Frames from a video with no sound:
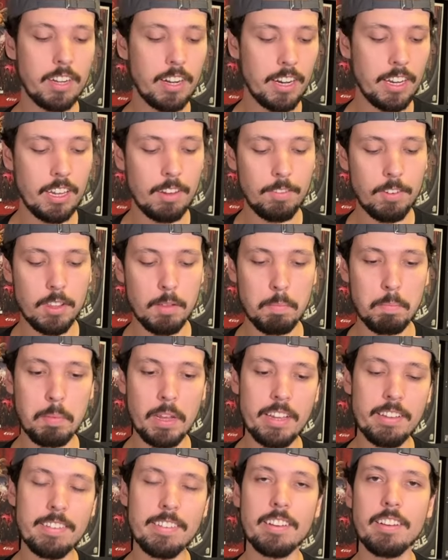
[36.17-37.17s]
going to give you the
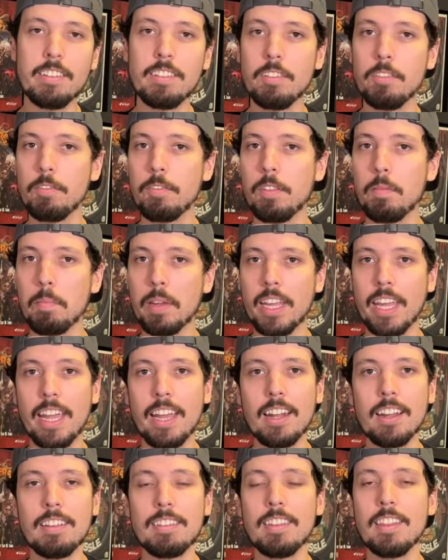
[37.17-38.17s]
basics of the
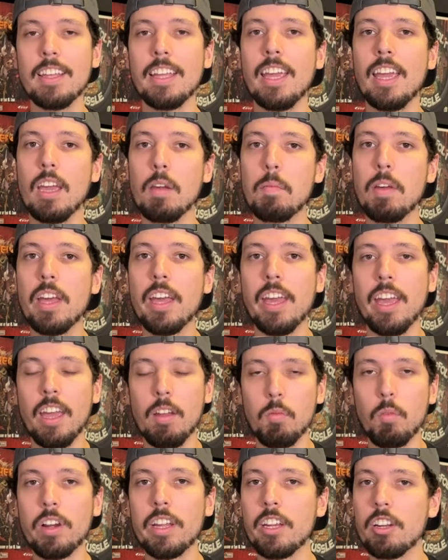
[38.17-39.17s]
mechanics of the game
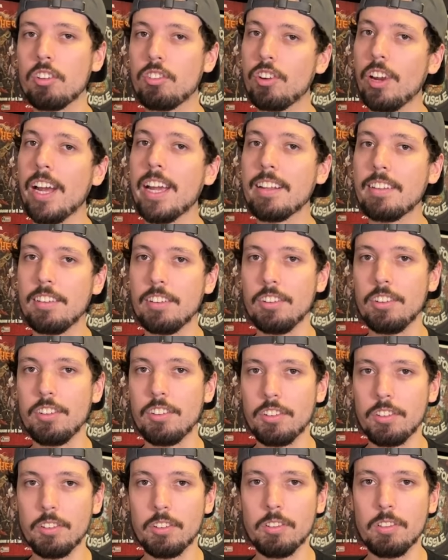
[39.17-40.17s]
and what you're trying to
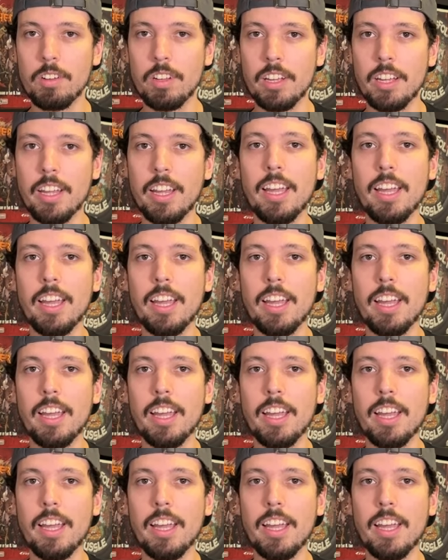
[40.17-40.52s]
do